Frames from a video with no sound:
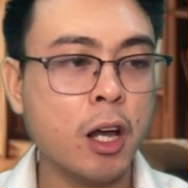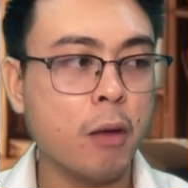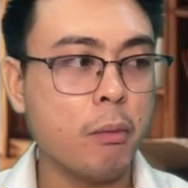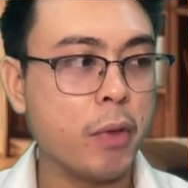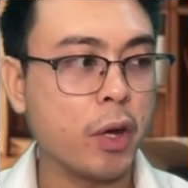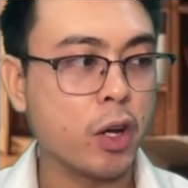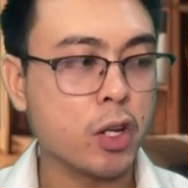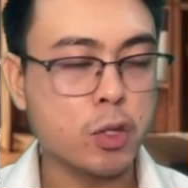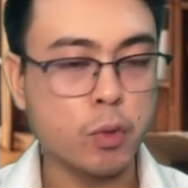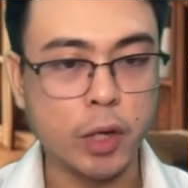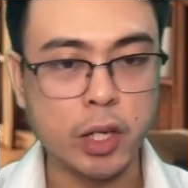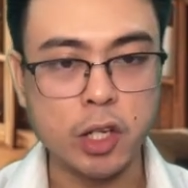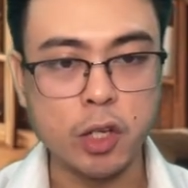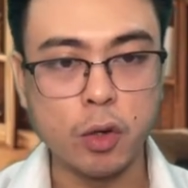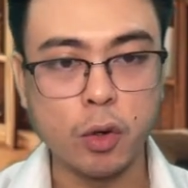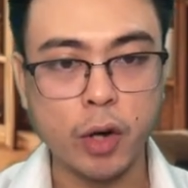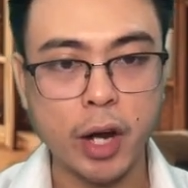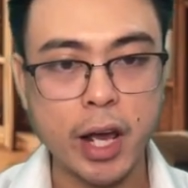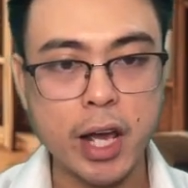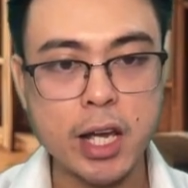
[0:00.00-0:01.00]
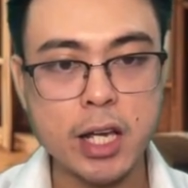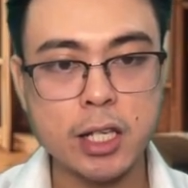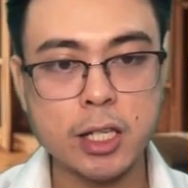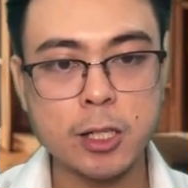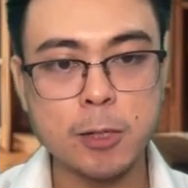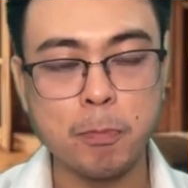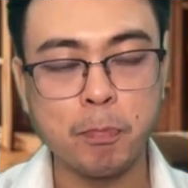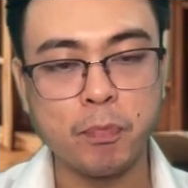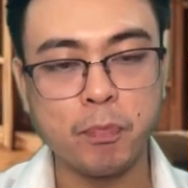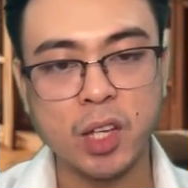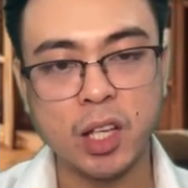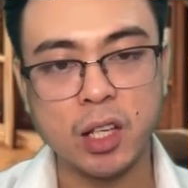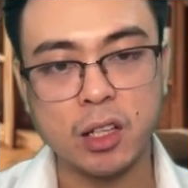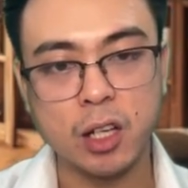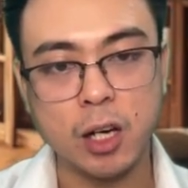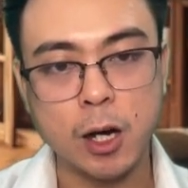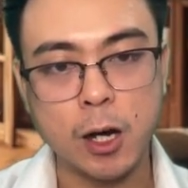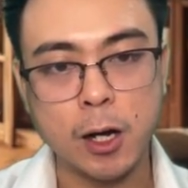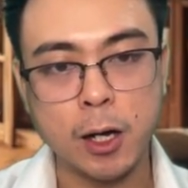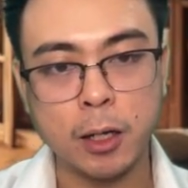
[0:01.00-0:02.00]
Because when you raise
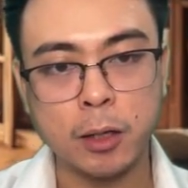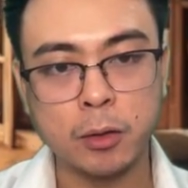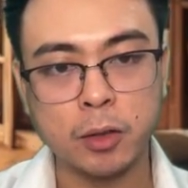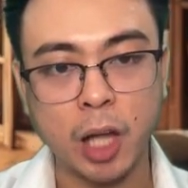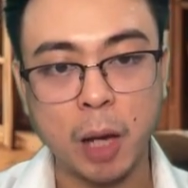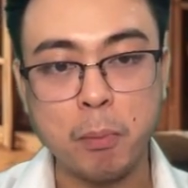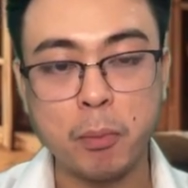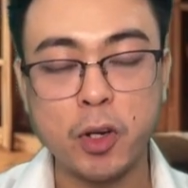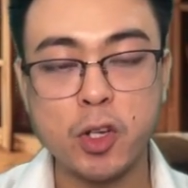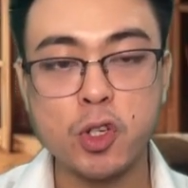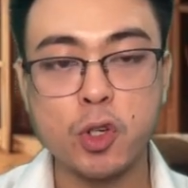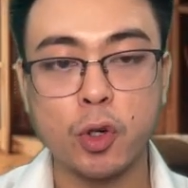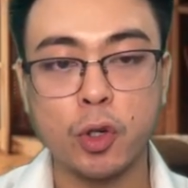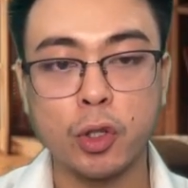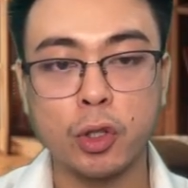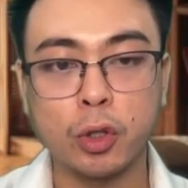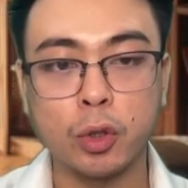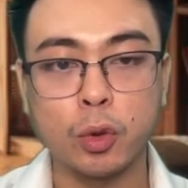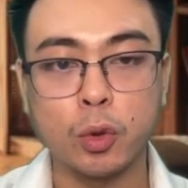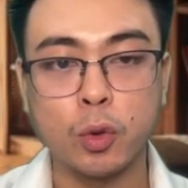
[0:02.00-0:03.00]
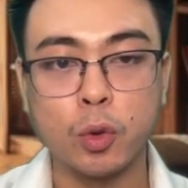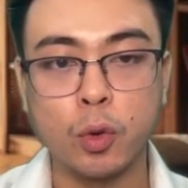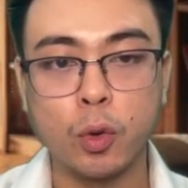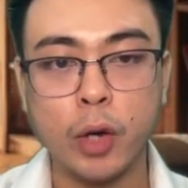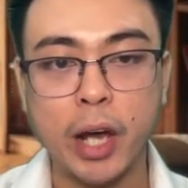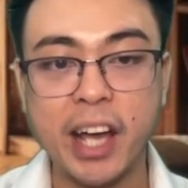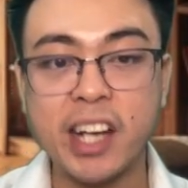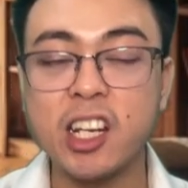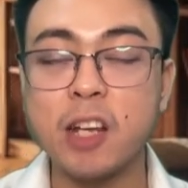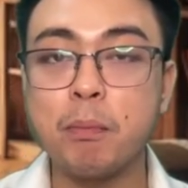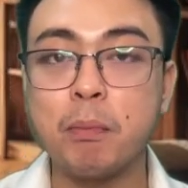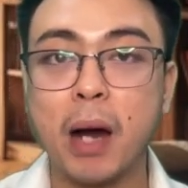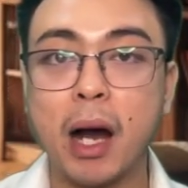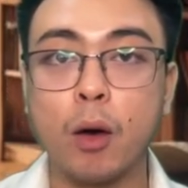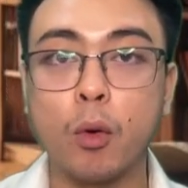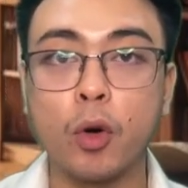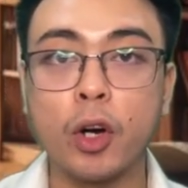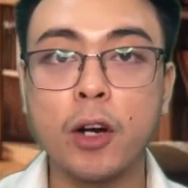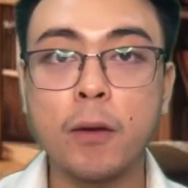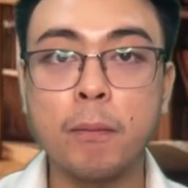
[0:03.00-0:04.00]
the temperature to any
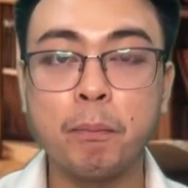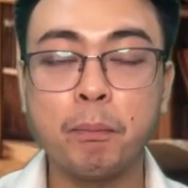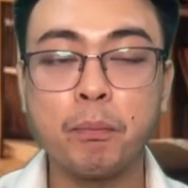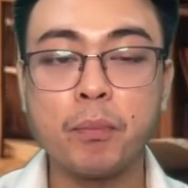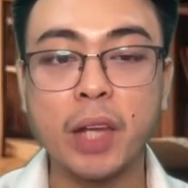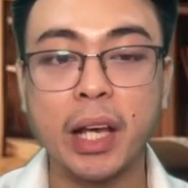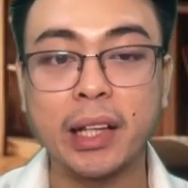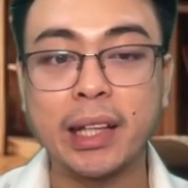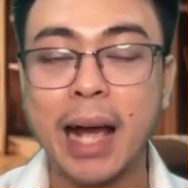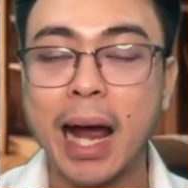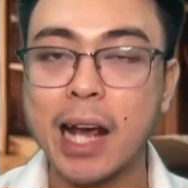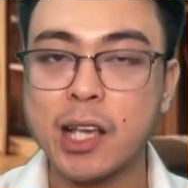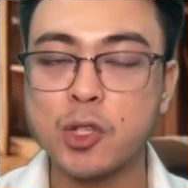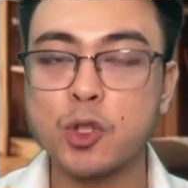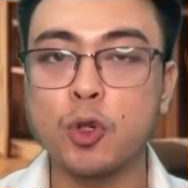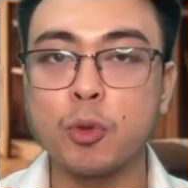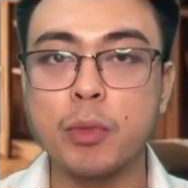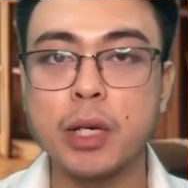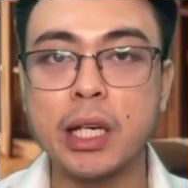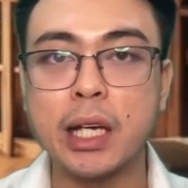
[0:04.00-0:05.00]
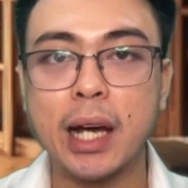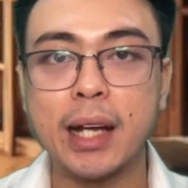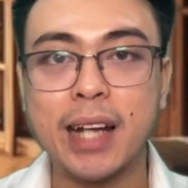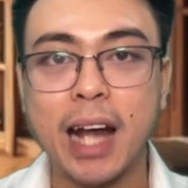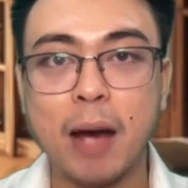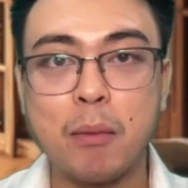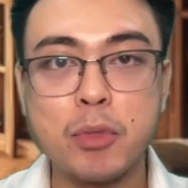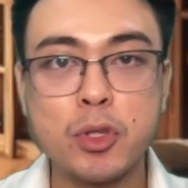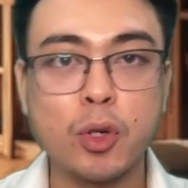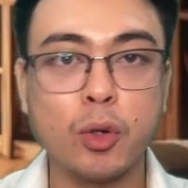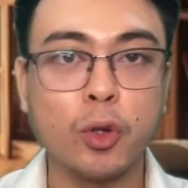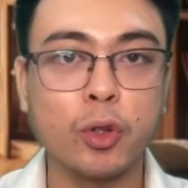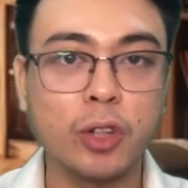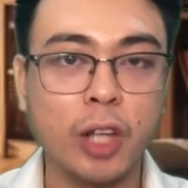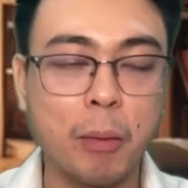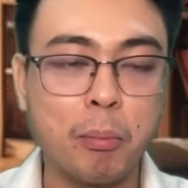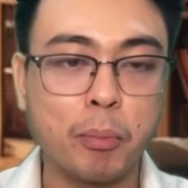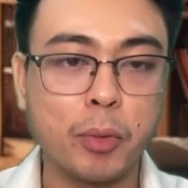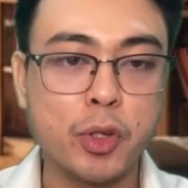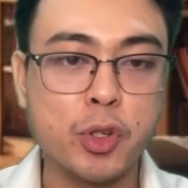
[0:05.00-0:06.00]
power, it has to be an absolute
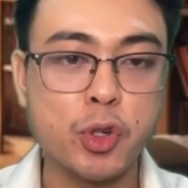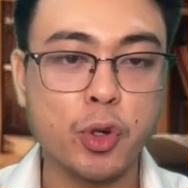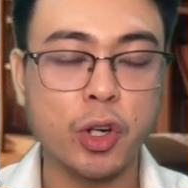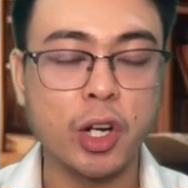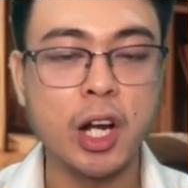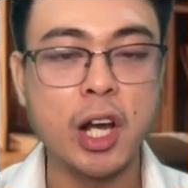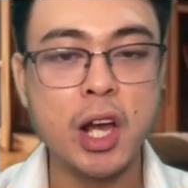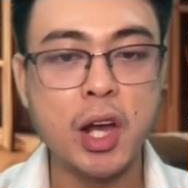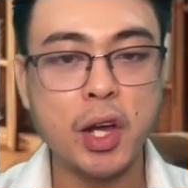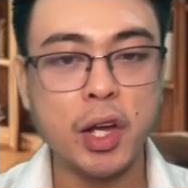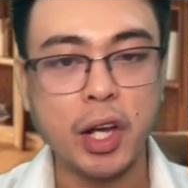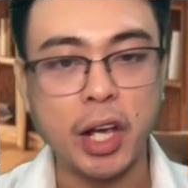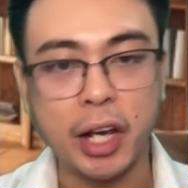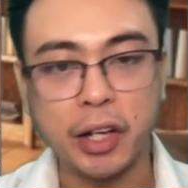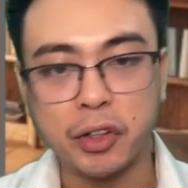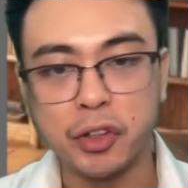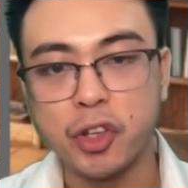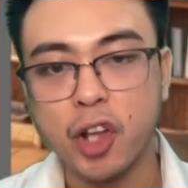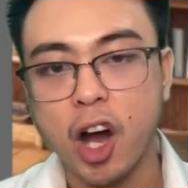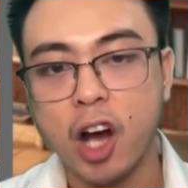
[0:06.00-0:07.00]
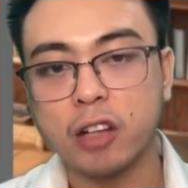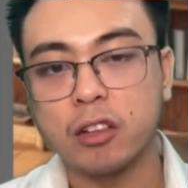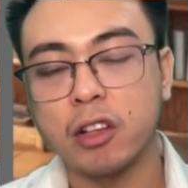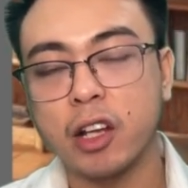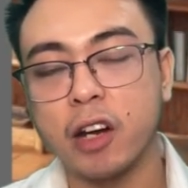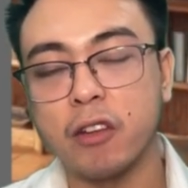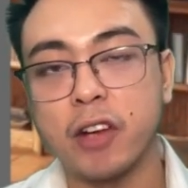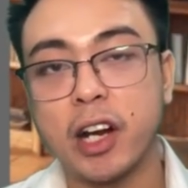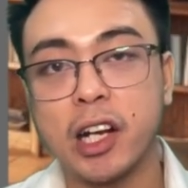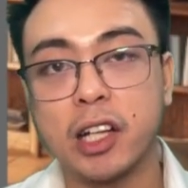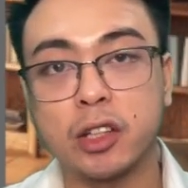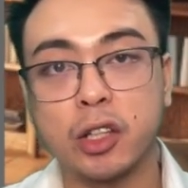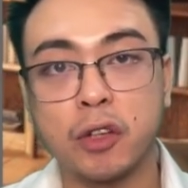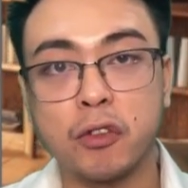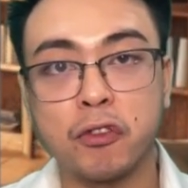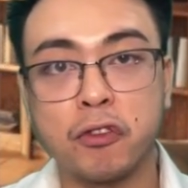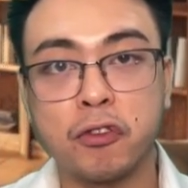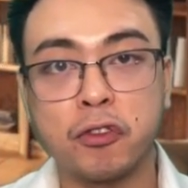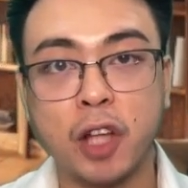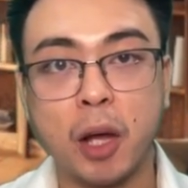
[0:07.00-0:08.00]
temperature and not a
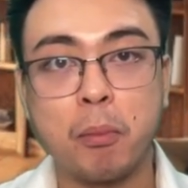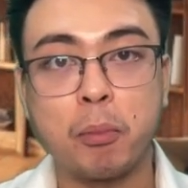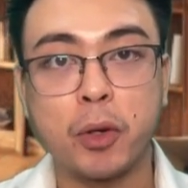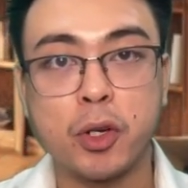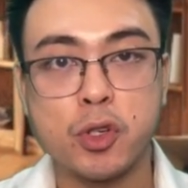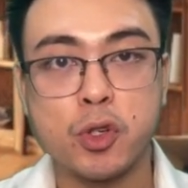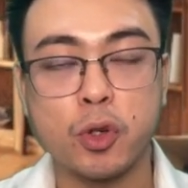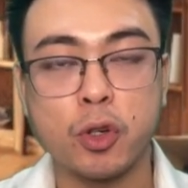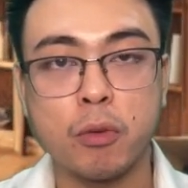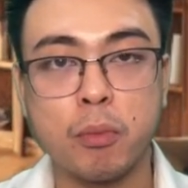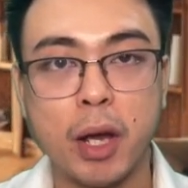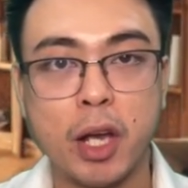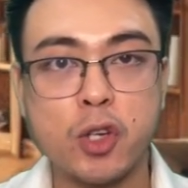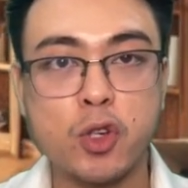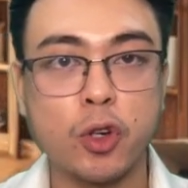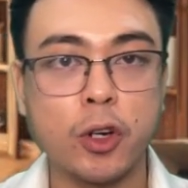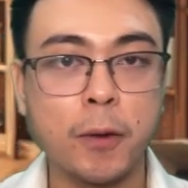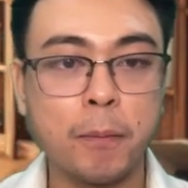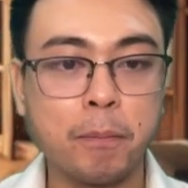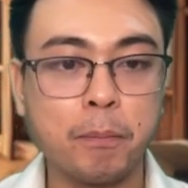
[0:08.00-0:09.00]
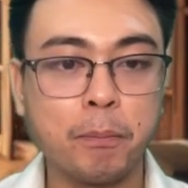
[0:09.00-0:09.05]
relative temperature measure.